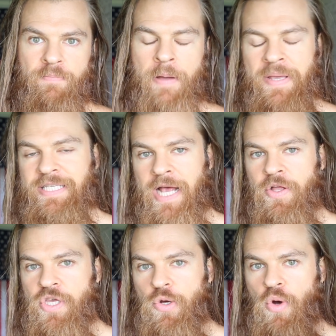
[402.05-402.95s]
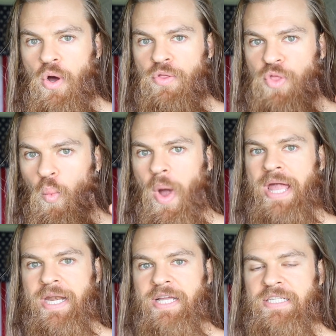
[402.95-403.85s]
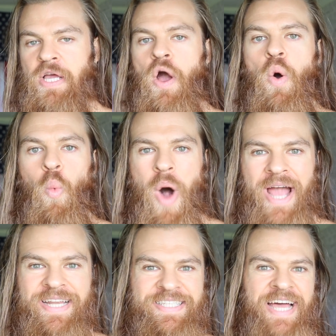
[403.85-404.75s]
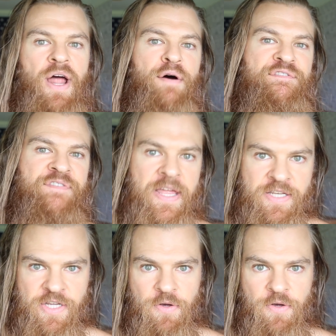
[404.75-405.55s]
By me telling you the way it is, why does that offend